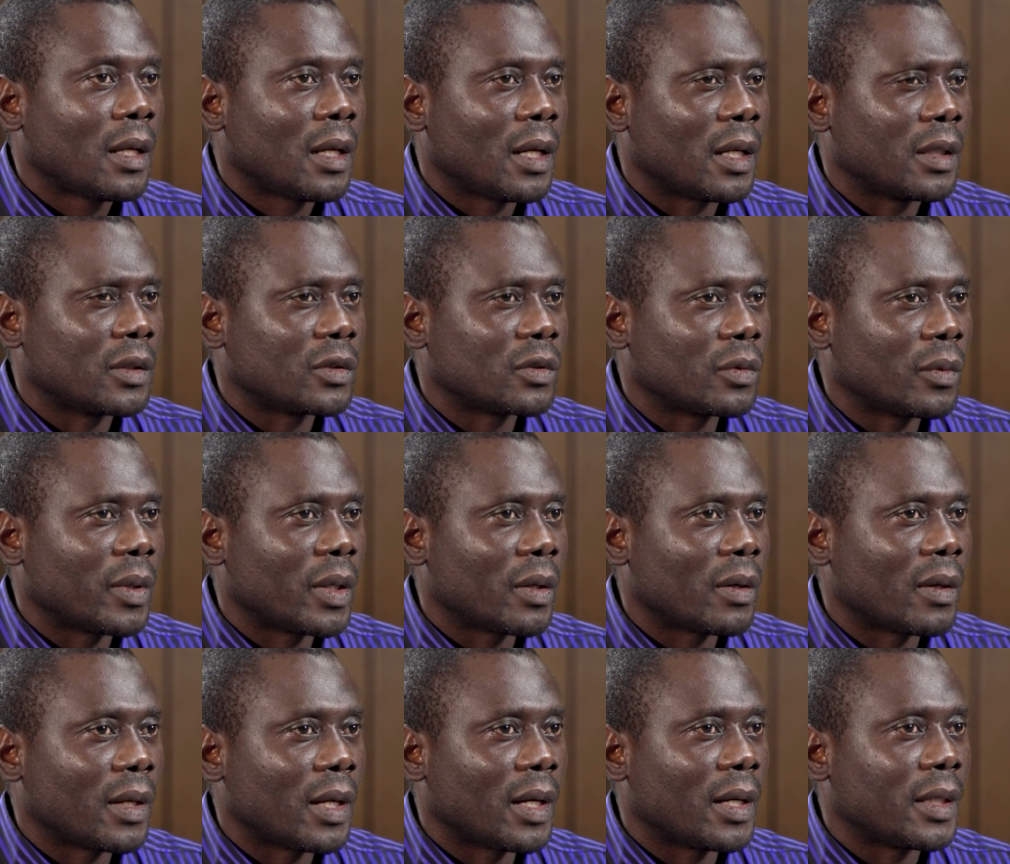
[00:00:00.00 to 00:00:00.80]
as
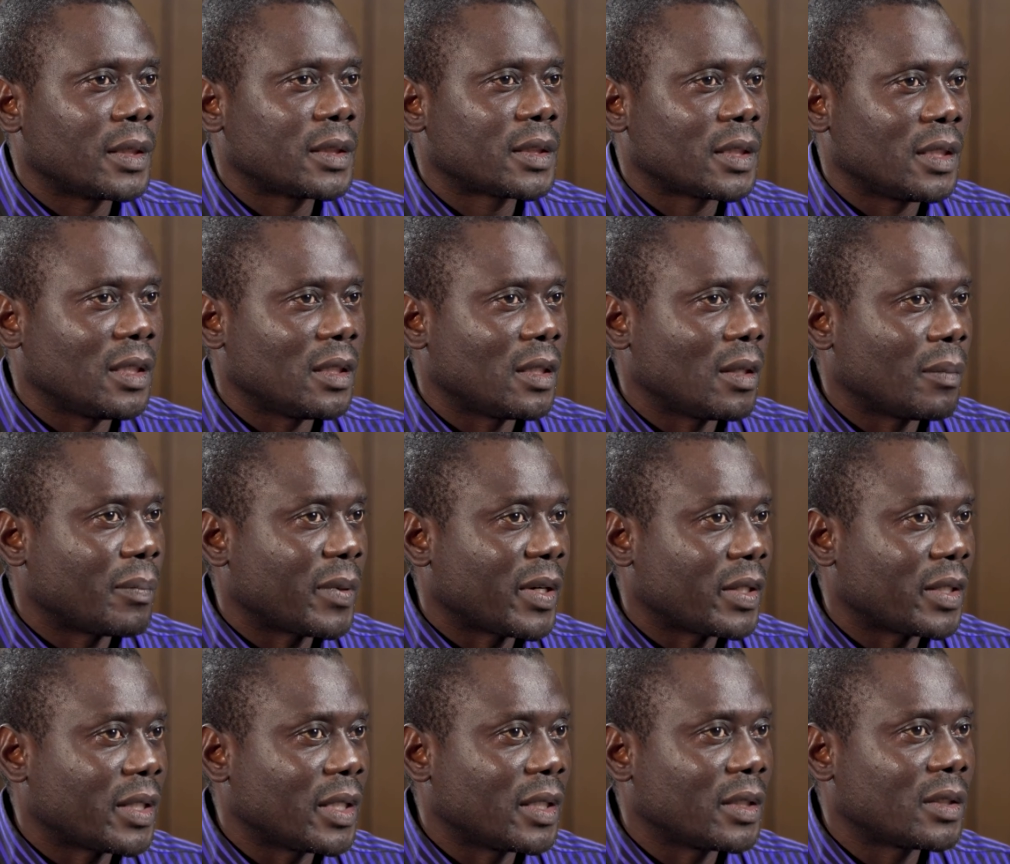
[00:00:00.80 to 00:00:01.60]
well as
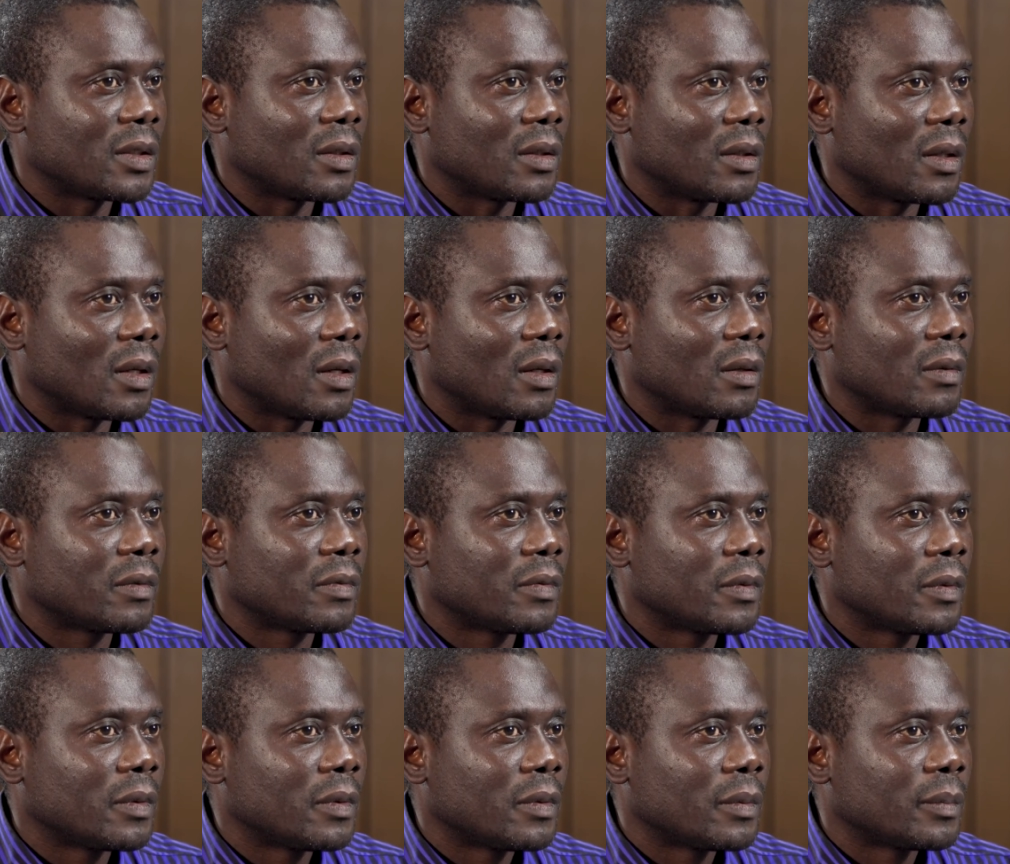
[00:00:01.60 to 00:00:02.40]
interpretation
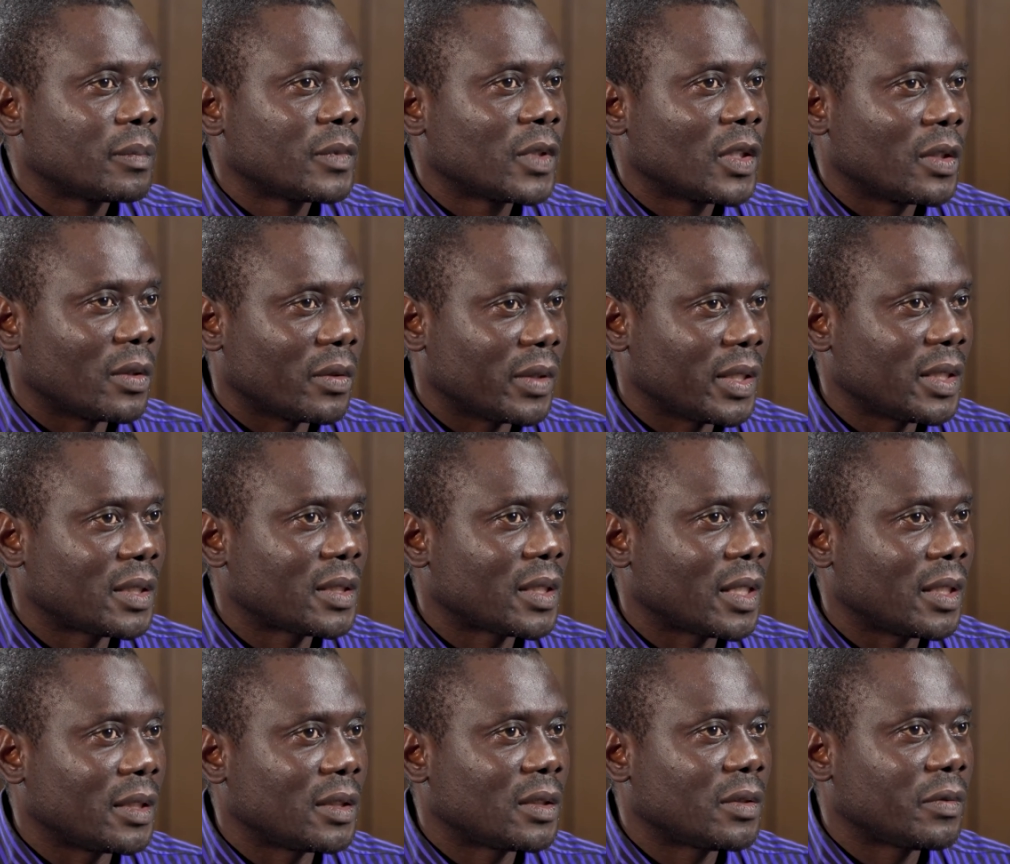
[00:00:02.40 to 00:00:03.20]
of
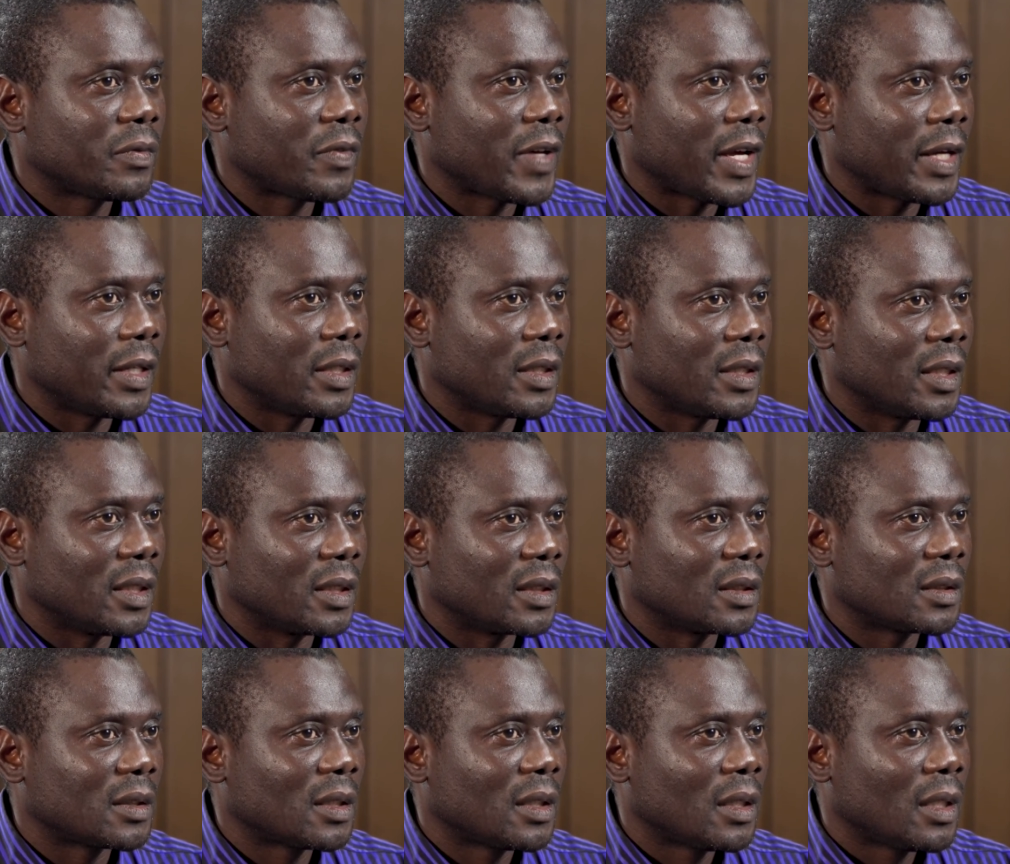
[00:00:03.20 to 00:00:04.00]
research
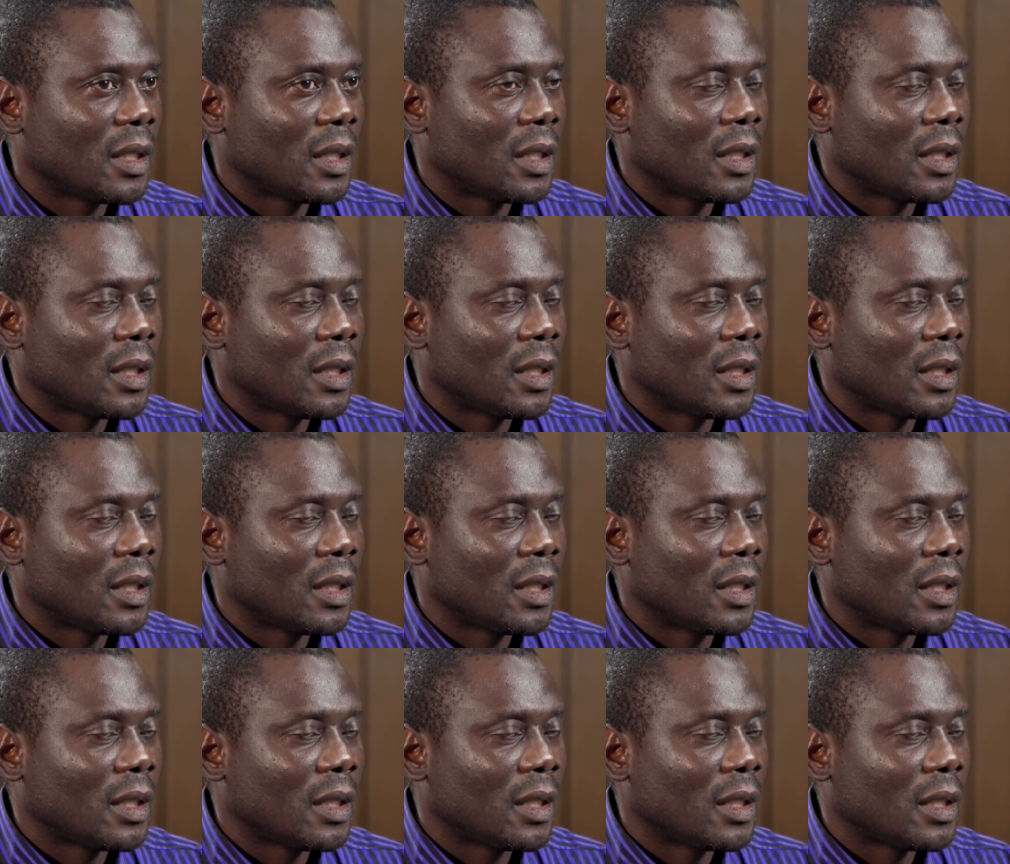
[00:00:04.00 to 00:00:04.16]
findings.